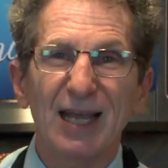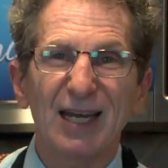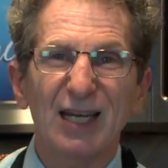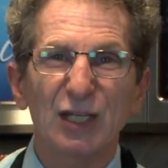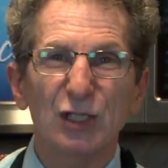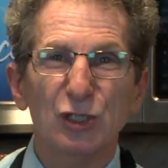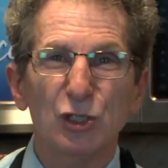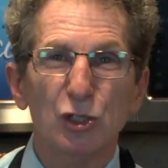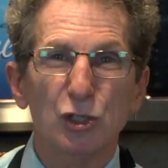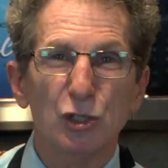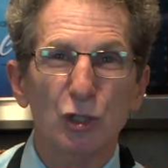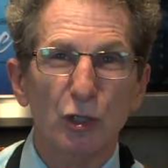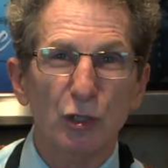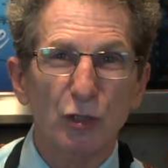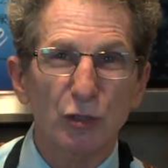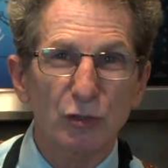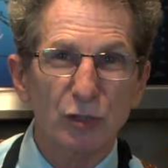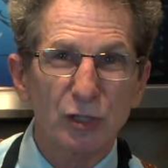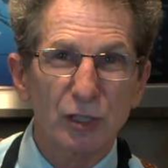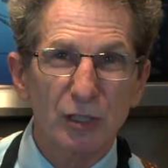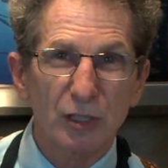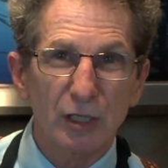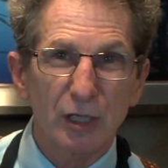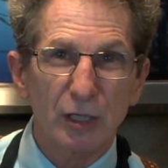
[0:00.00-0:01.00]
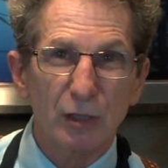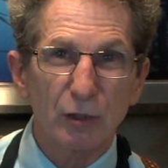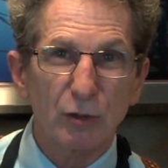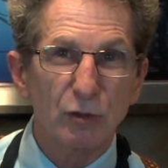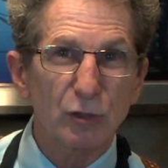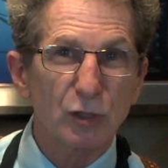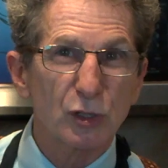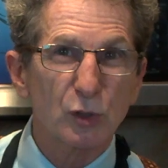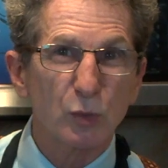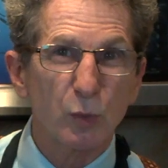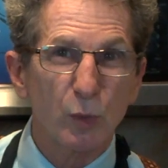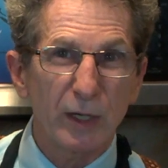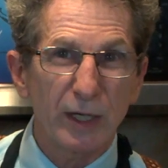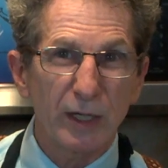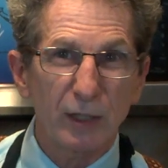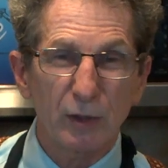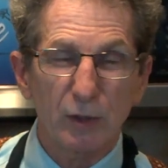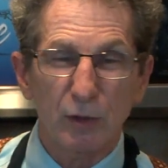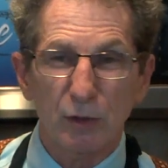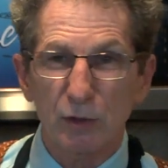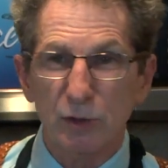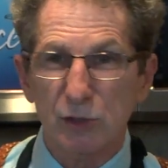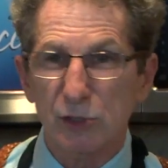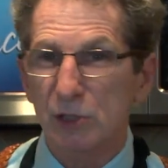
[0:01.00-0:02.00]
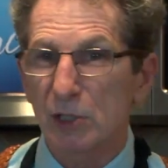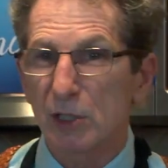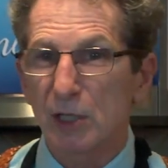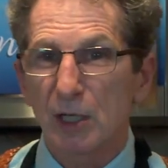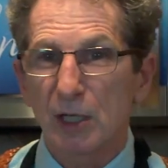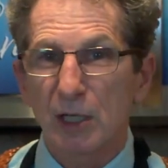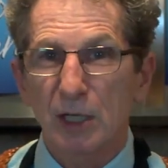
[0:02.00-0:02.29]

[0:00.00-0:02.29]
any sugars in here or sweeteners.